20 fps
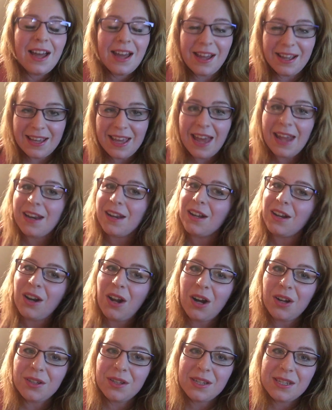again, a
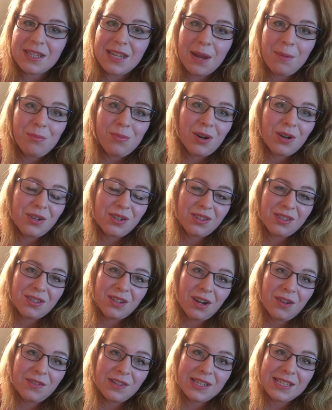lot of the same products
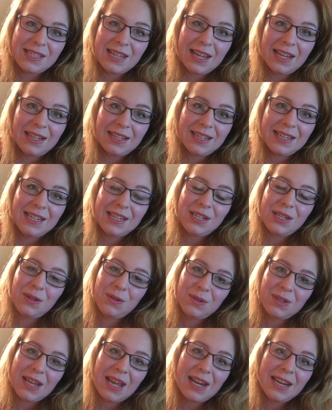are on sale in
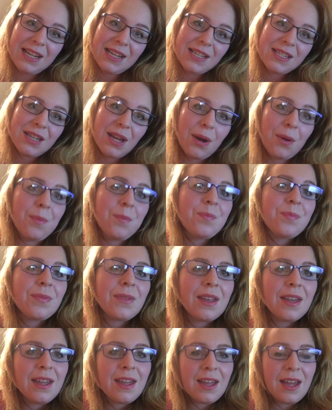New Delhi, so
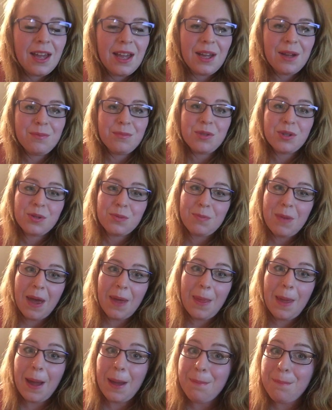just
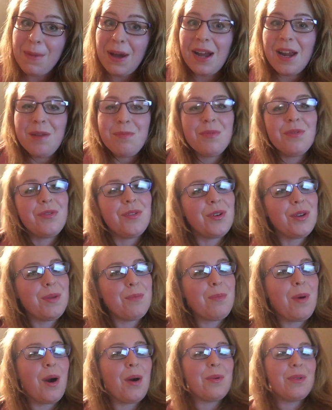bear that in mind before you
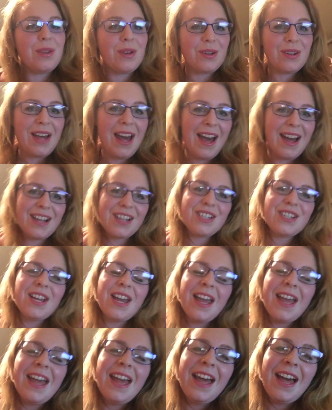part with your cash.
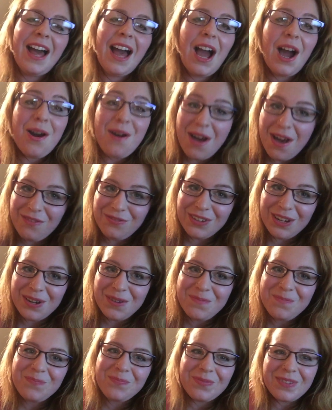However,